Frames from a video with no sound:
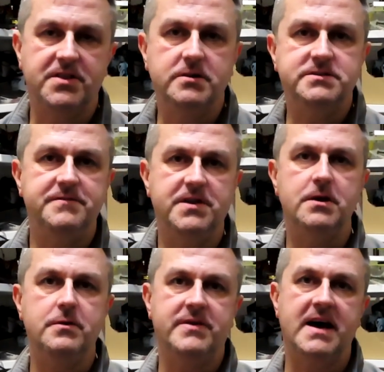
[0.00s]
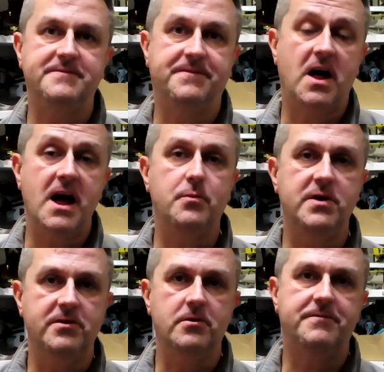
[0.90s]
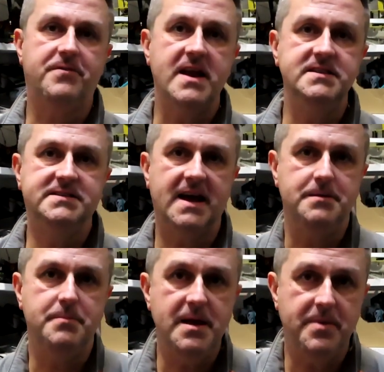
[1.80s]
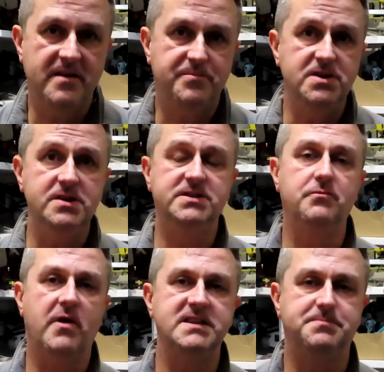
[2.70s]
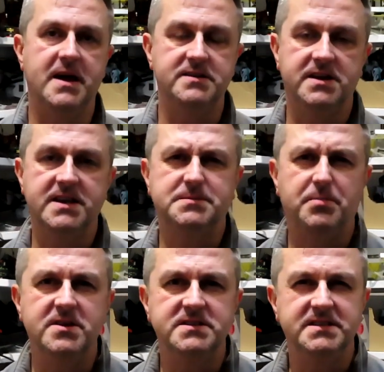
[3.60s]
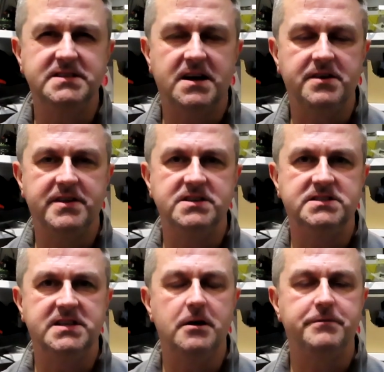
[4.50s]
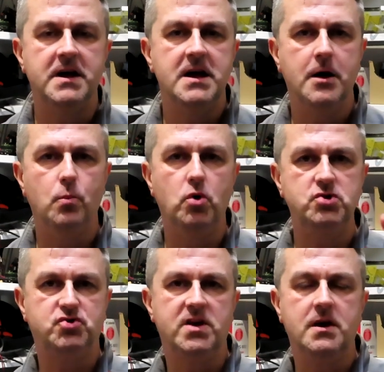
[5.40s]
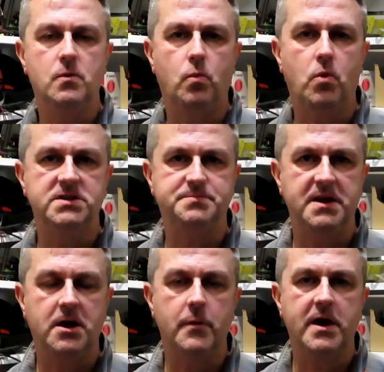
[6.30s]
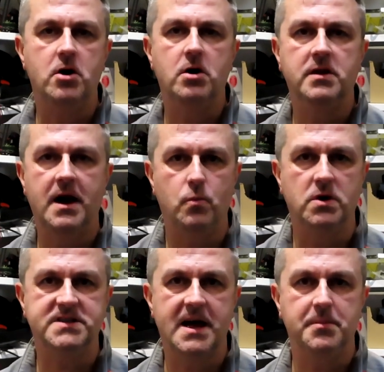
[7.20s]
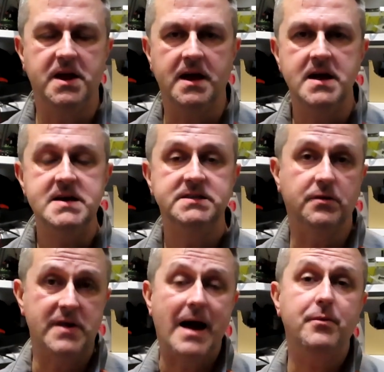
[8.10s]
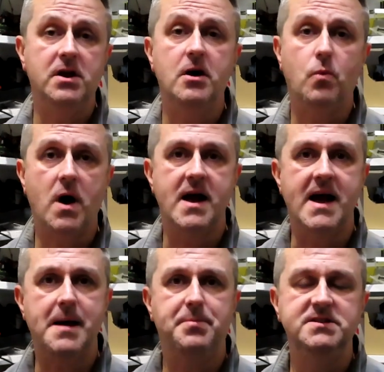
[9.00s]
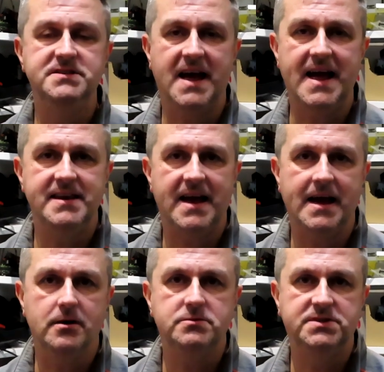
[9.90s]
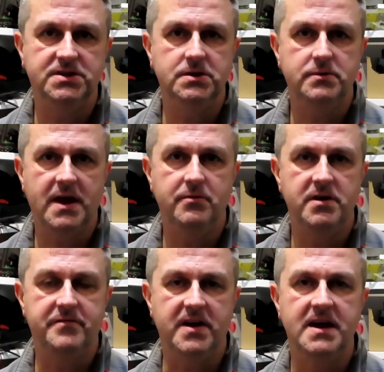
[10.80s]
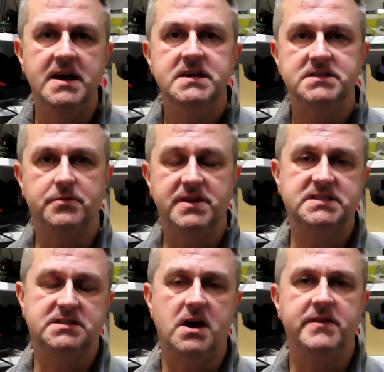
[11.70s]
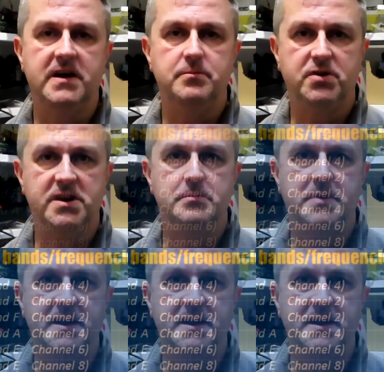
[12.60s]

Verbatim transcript: for those of you that fly with your friends and maybe have been using Raceband and experienced these kind of things yourself and wondering what's been going on and what's happening. So now you know why it happens and how to get rid of it. So this slide that I'm putting